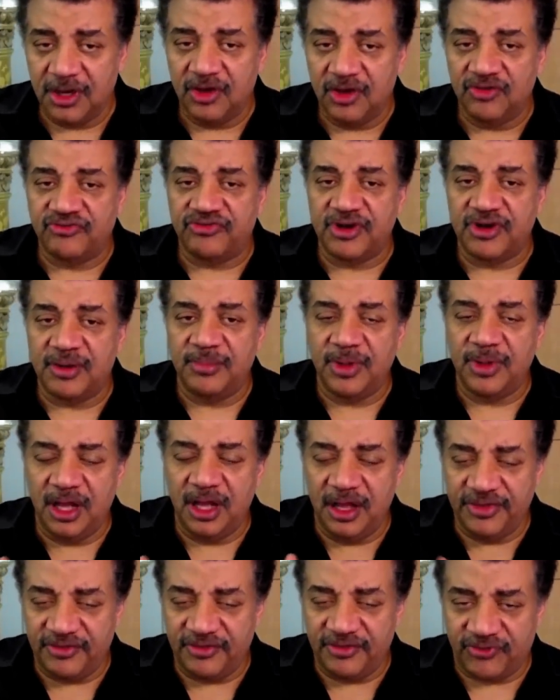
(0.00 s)
from
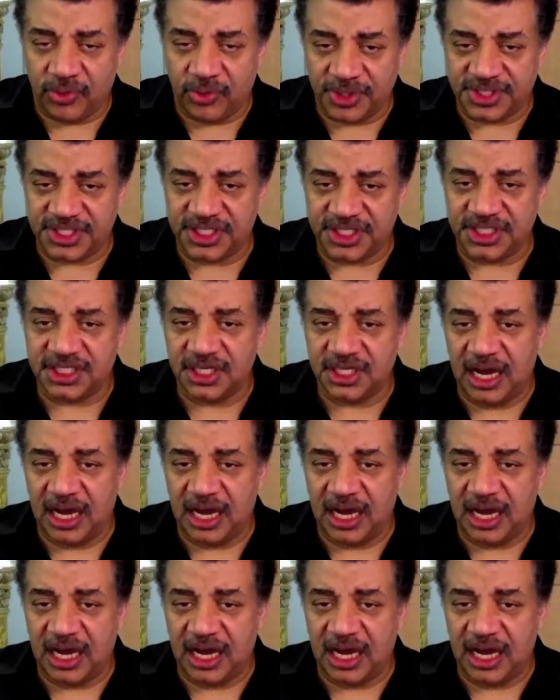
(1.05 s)
other forces